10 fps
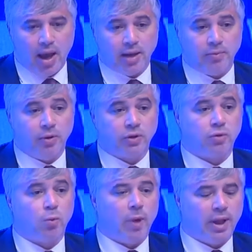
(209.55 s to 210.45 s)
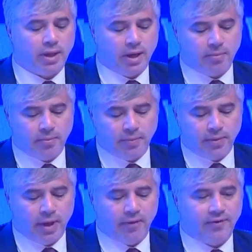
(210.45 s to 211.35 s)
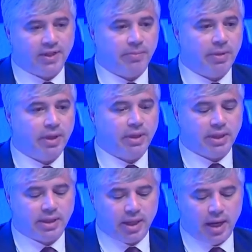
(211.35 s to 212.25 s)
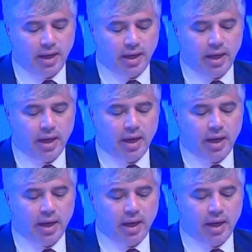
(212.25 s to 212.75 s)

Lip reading: And we also welcome the feasibility study